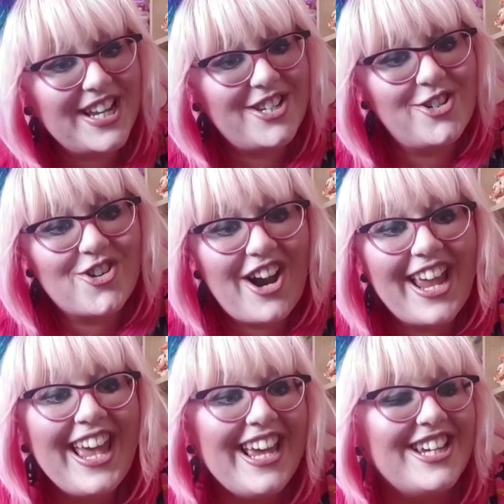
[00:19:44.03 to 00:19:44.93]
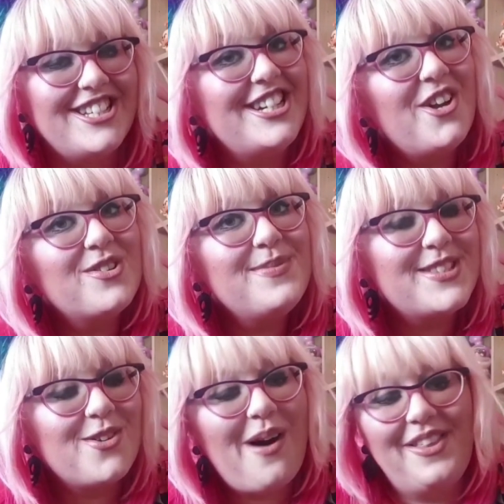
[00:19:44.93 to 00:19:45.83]
excited to try. She knows
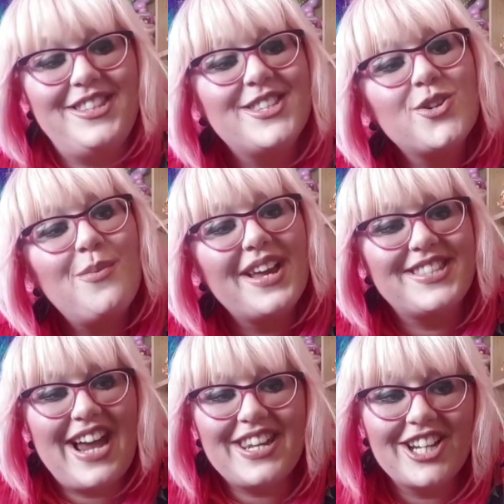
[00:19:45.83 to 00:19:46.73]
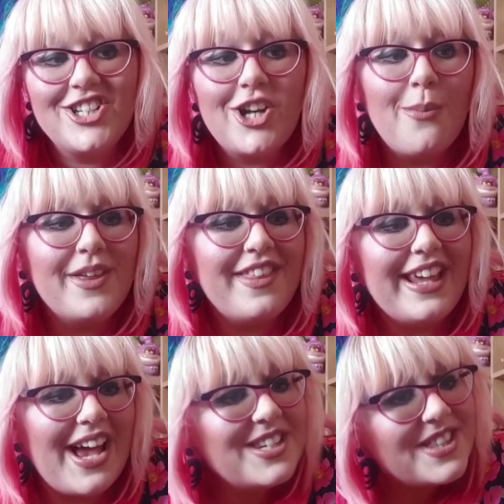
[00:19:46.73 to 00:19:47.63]
me so well. This is so my aesthetic. She got me
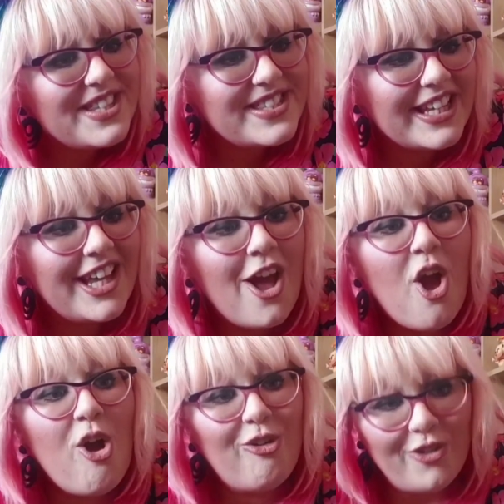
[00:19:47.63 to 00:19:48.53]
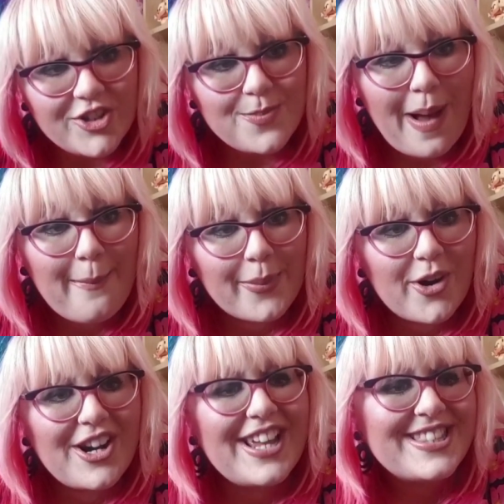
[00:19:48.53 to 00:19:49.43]
the Under the Sea Foot
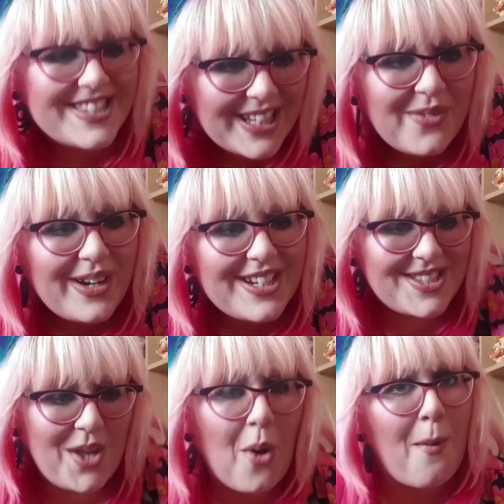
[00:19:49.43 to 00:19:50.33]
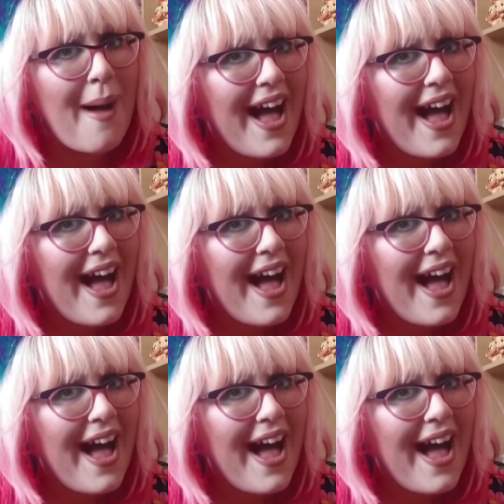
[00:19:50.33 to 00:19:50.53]
and Seaweed Sock